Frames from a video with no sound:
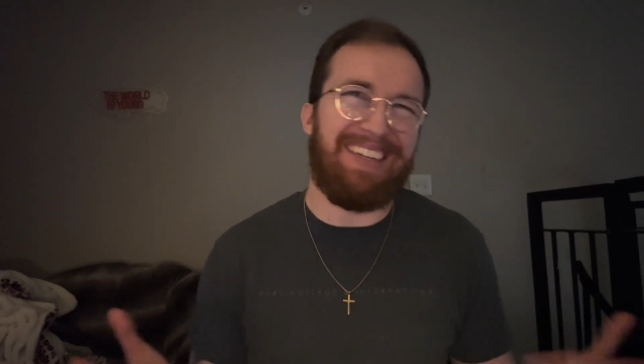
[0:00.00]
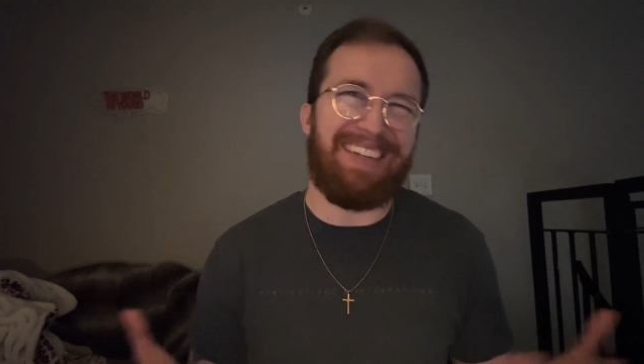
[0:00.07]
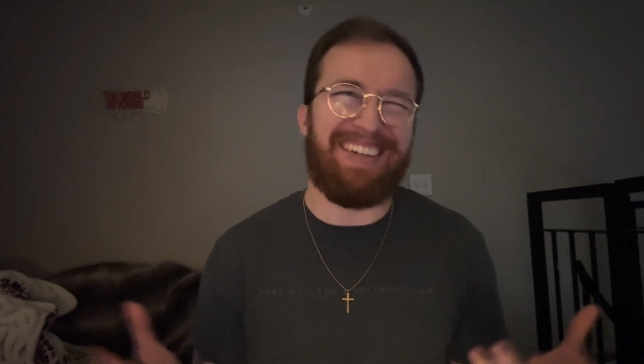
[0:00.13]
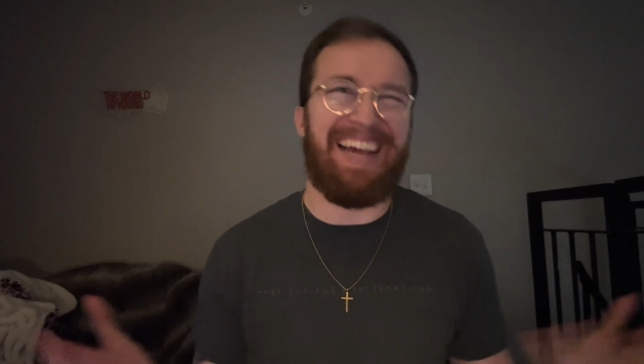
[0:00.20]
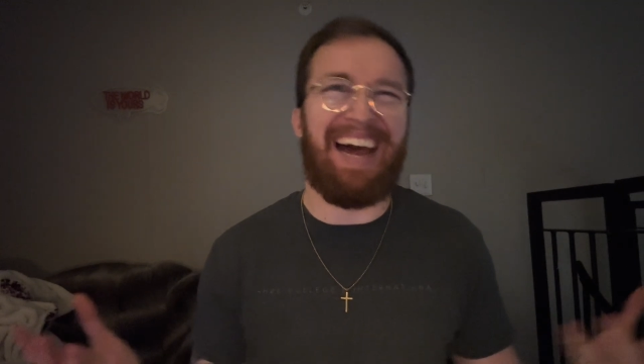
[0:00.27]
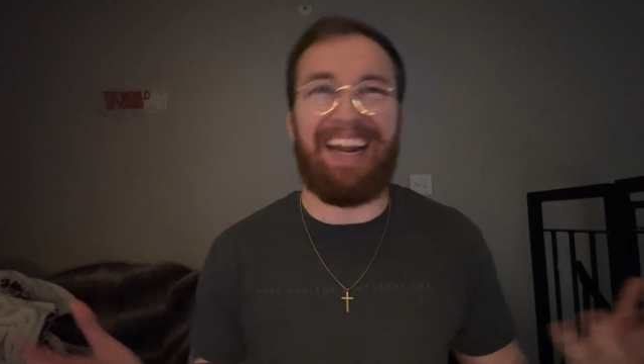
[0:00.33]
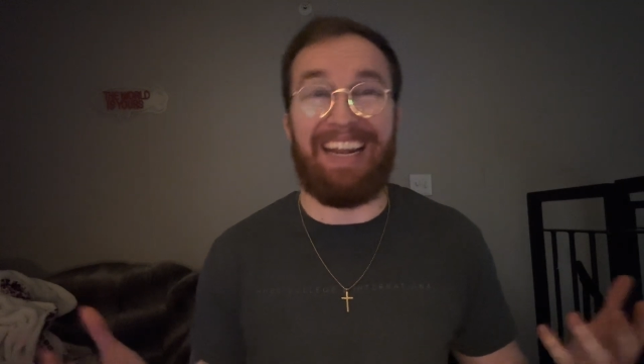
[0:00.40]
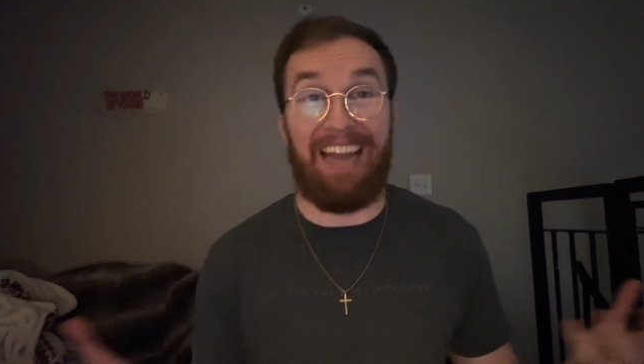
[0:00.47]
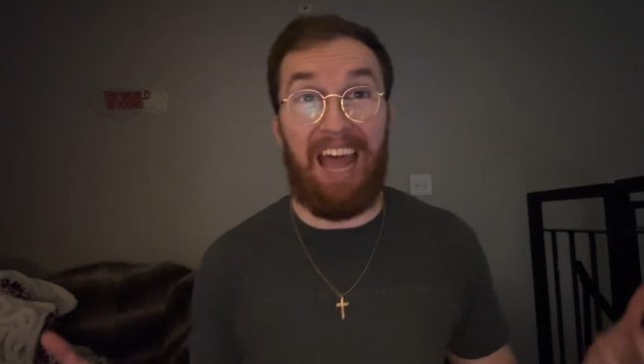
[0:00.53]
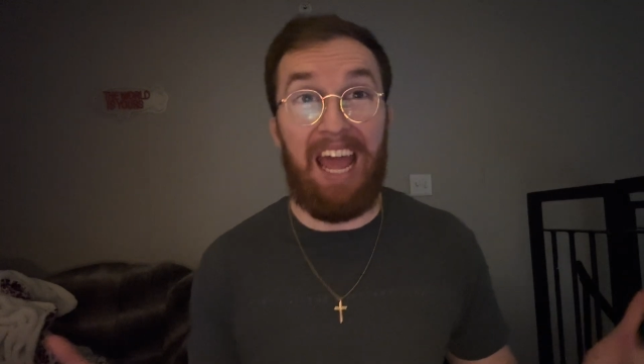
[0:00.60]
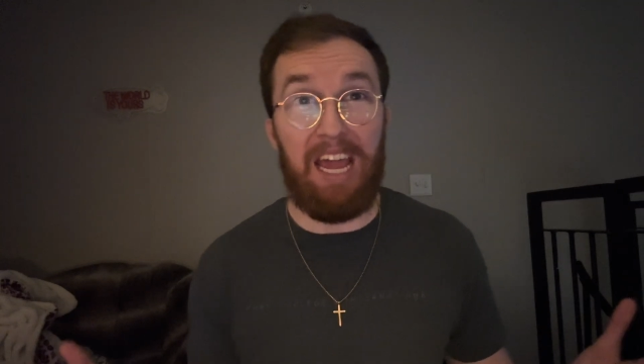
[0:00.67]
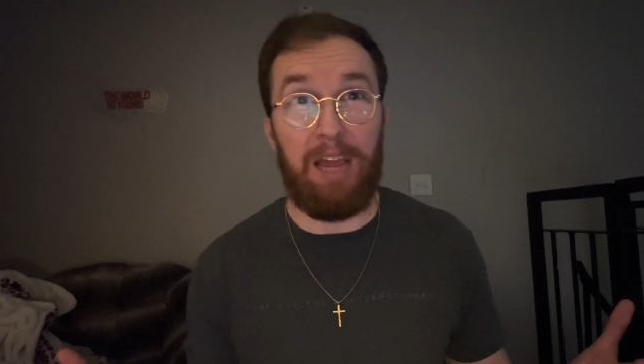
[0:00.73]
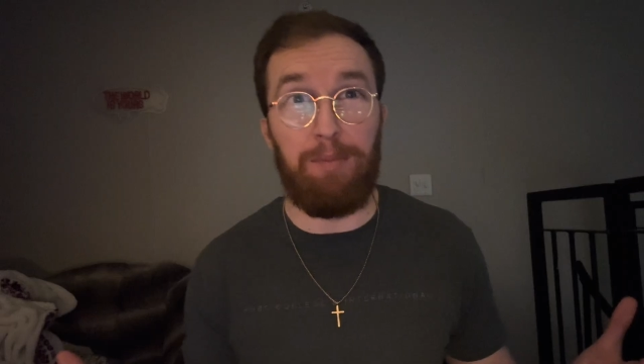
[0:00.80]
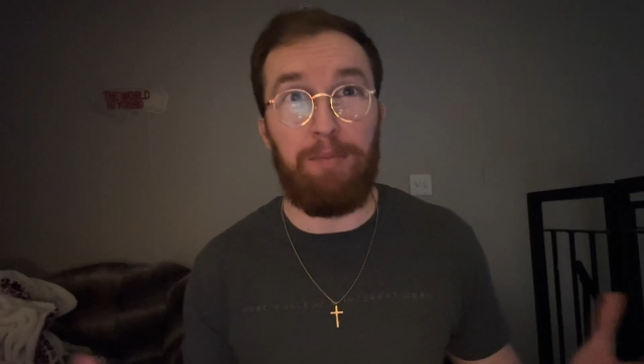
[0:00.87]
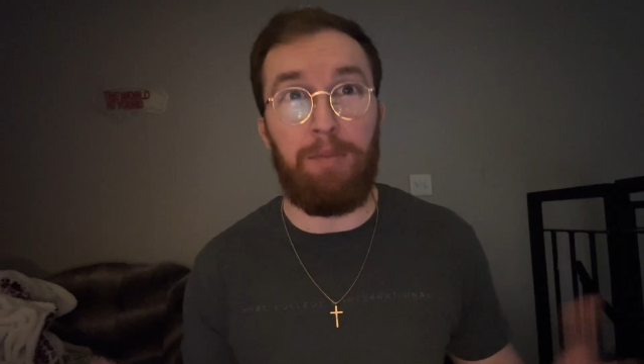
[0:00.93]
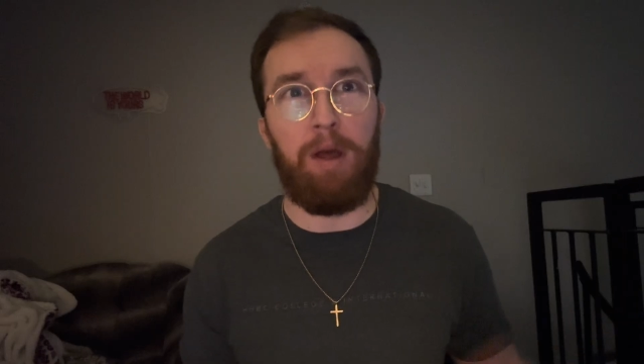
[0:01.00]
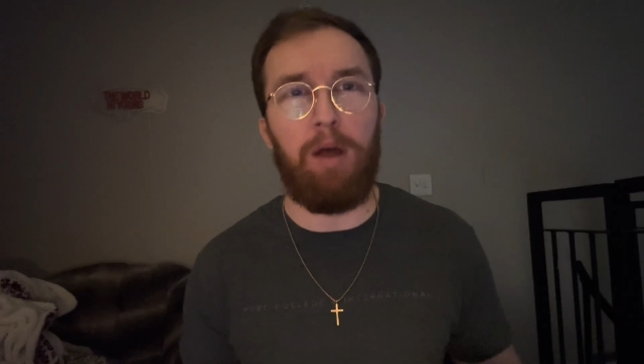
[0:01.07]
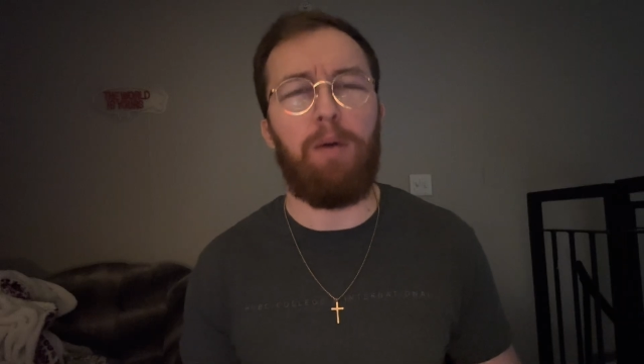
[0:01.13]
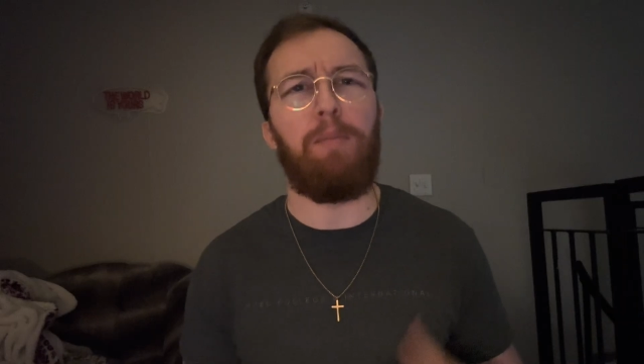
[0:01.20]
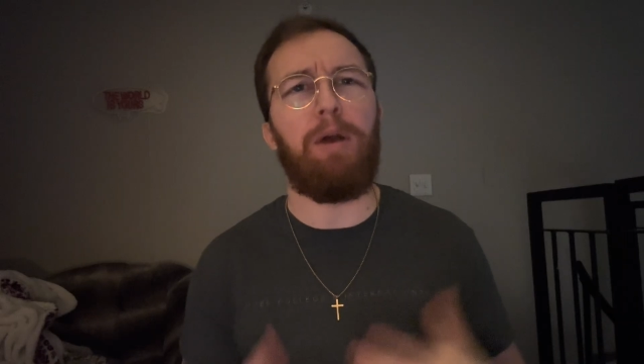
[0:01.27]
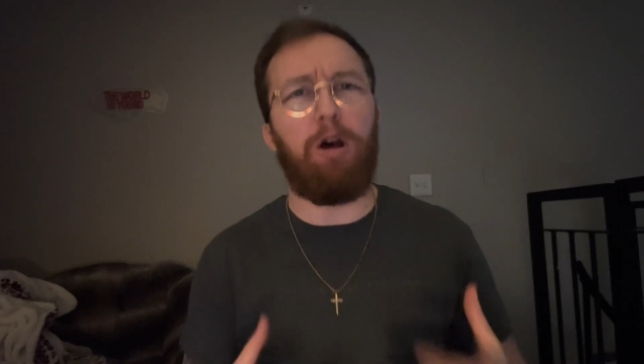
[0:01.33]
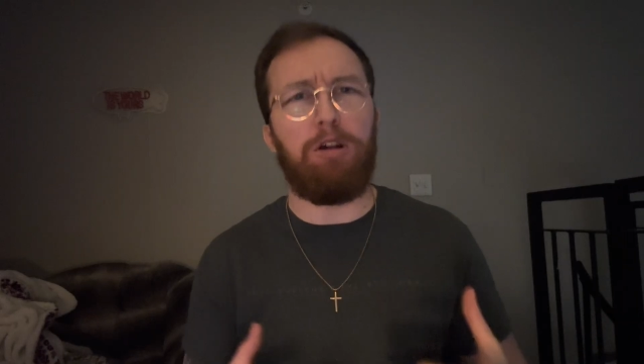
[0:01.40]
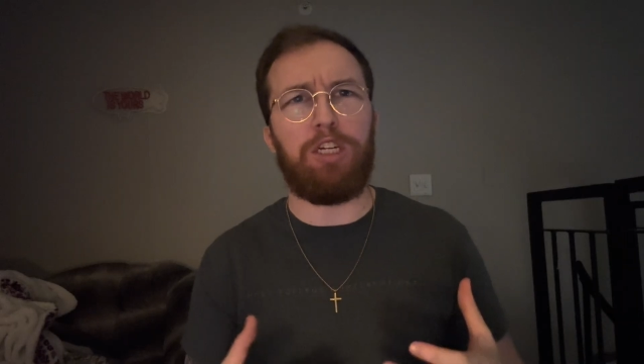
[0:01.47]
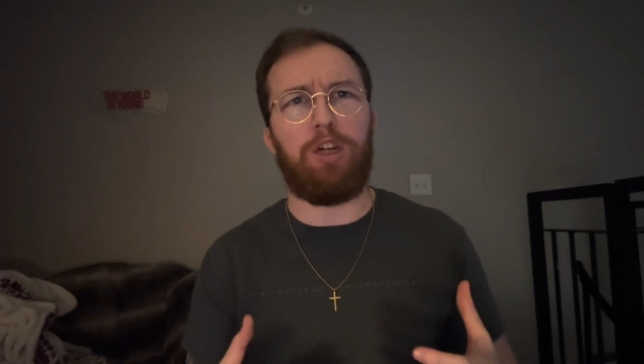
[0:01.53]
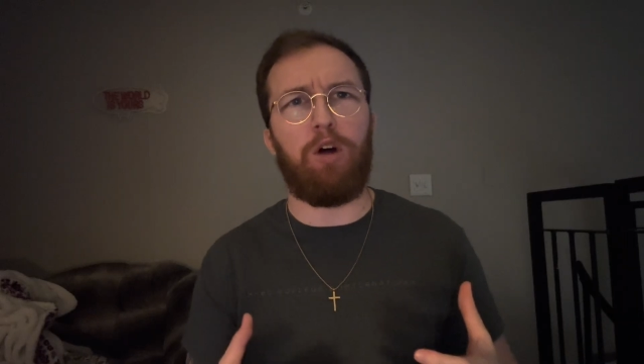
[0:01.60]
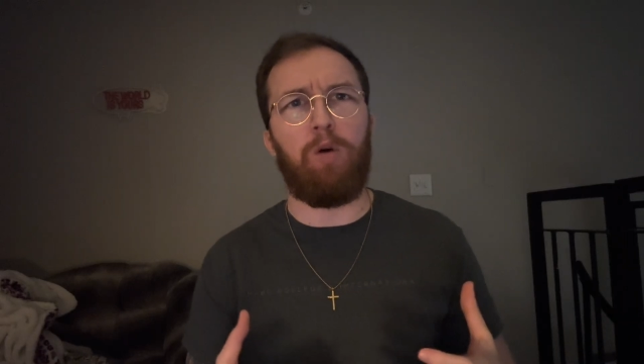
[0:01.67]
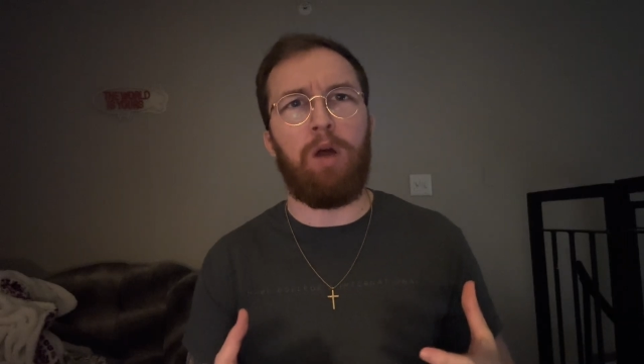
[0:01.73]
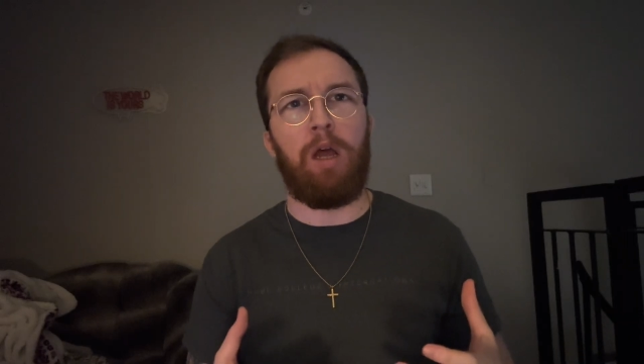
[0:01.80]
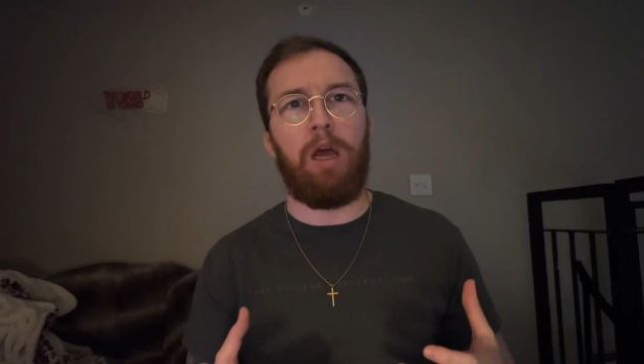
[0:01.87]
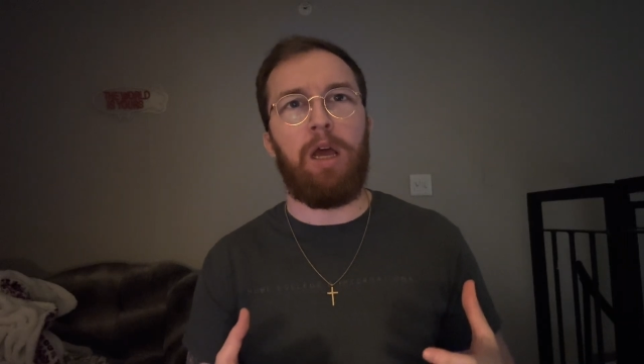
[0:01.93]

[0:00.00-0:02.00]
just kind of lame, but also,